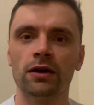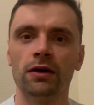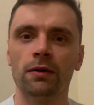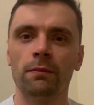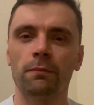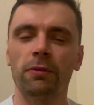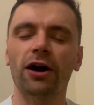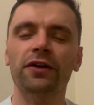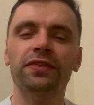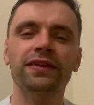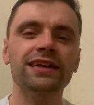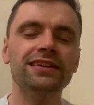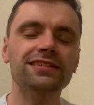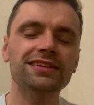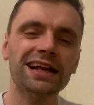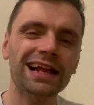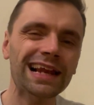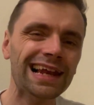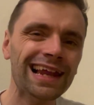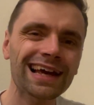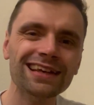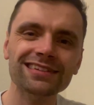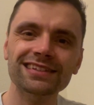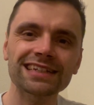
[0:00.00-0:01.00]
But I think it's
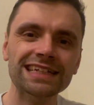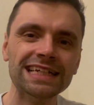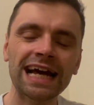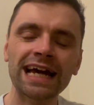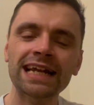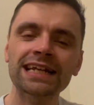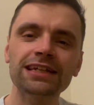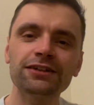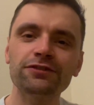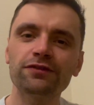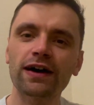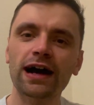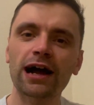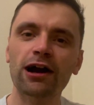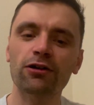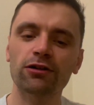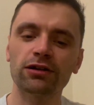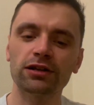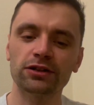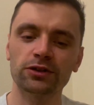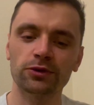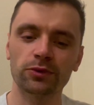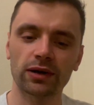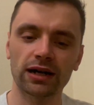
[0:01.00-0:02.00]
classic Andy Farrell
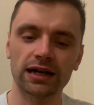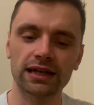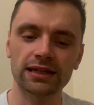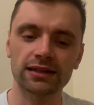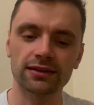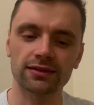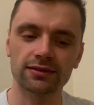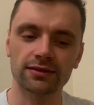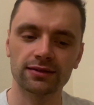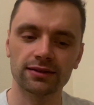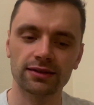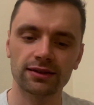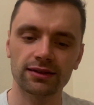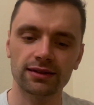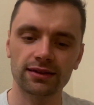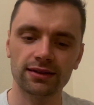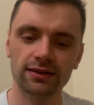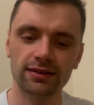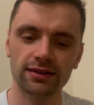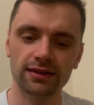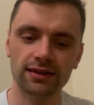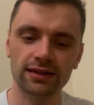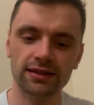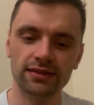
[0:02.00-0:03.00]
in a way,
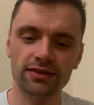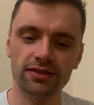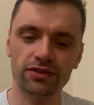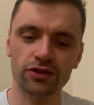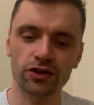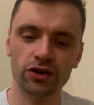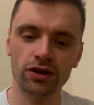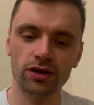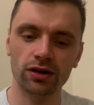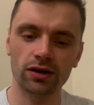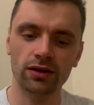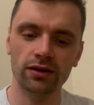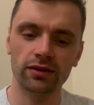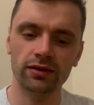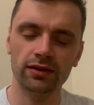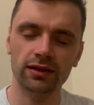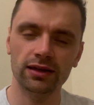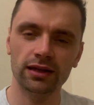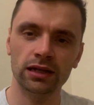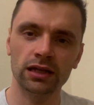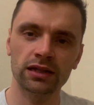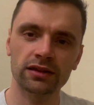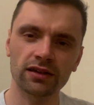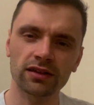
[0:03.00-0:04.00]
in that
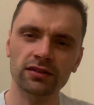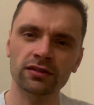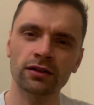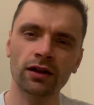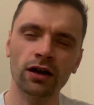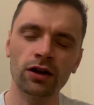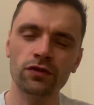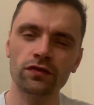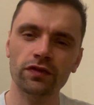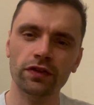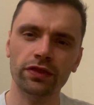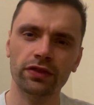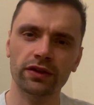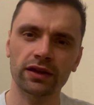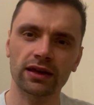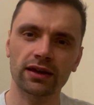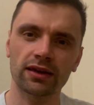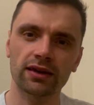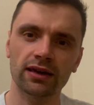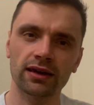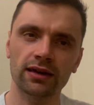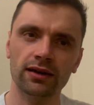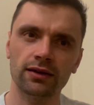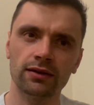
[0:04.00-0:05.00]
he doesn't
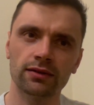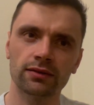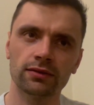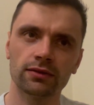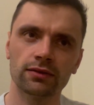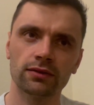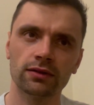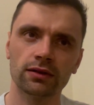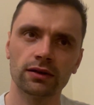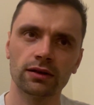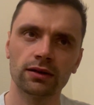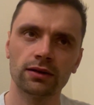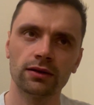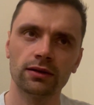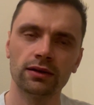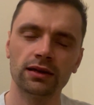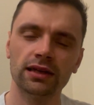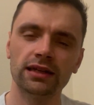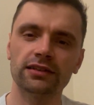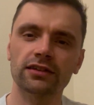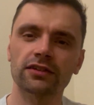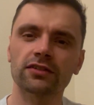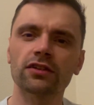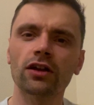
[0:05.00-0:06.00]
overthink it,
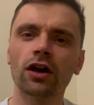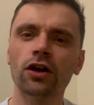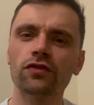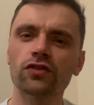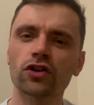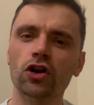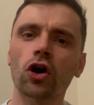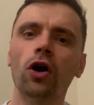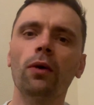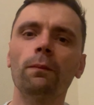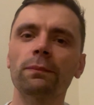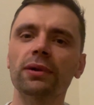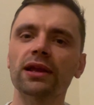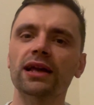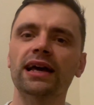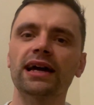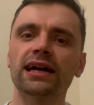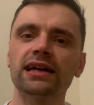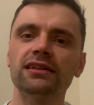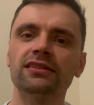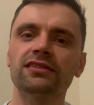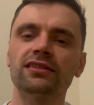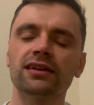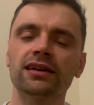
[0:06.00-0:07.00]
he doesn't
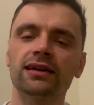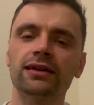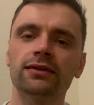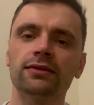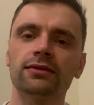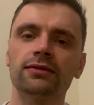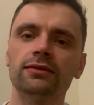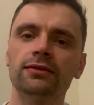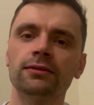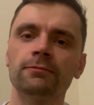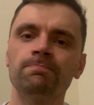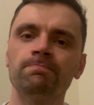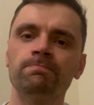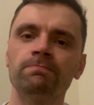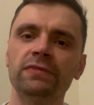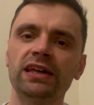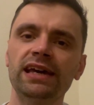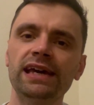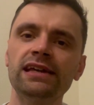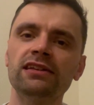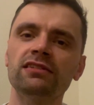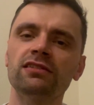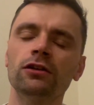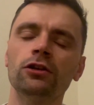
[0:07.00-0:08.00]
overcomplicate it.
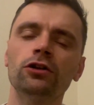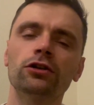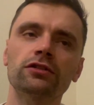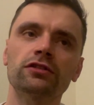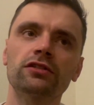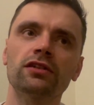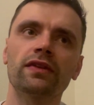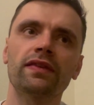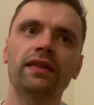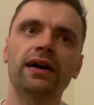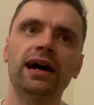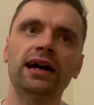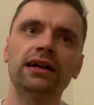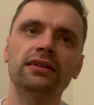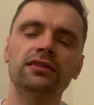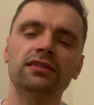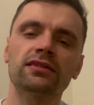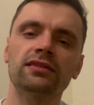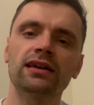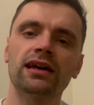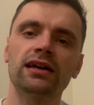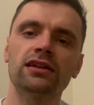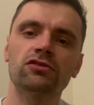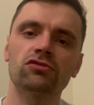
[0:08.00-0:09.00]
He's looked at that and
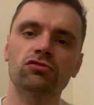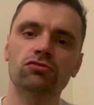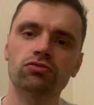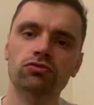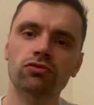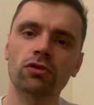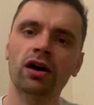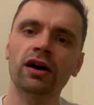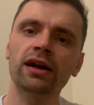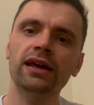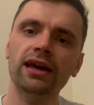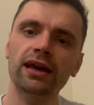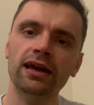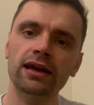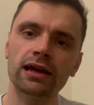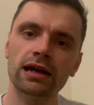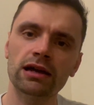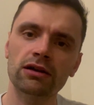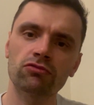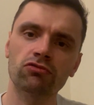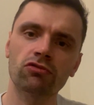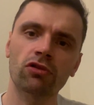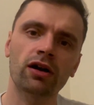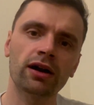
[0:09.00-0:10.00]
said, right
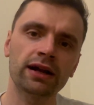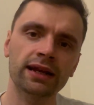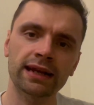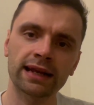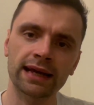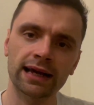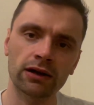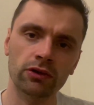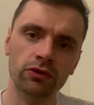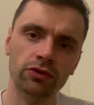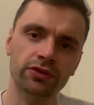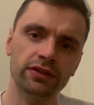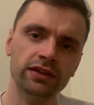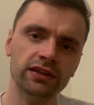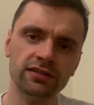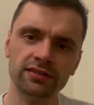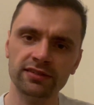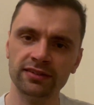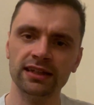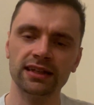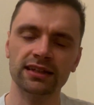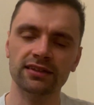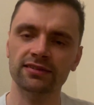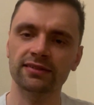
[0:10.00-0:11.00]
here, right now, this
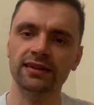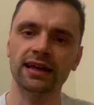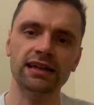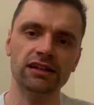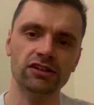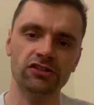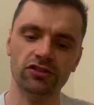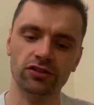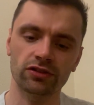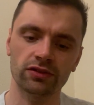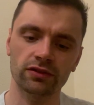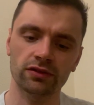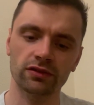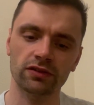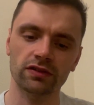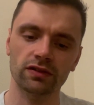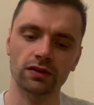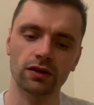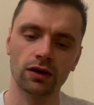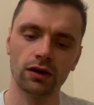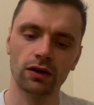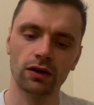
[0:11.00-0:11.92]
Six Nations,